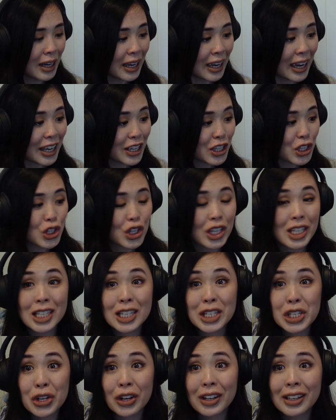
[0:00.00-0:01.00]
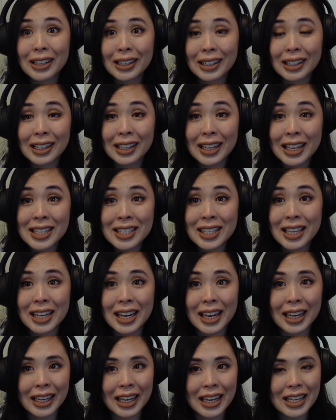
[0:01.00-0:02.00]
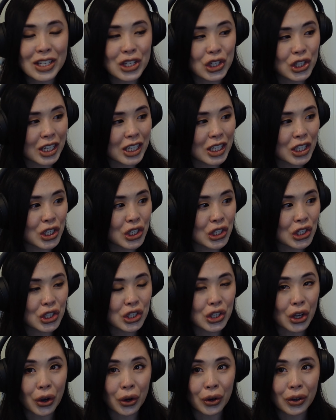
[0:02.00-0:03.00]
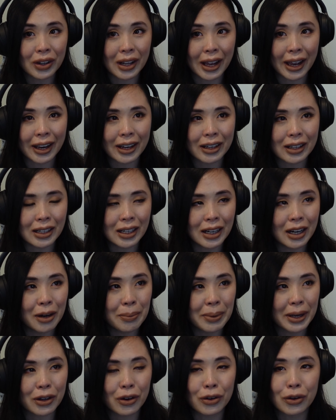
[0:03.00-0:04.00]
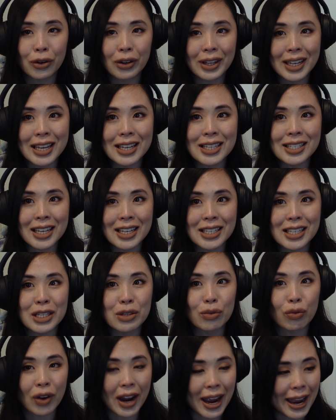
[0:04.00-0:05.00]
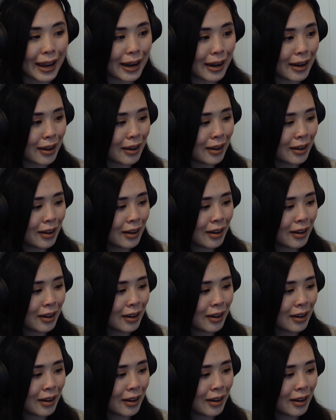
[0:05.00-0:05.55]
He's just not listening. He's just so like, oh my god, all he sees is red.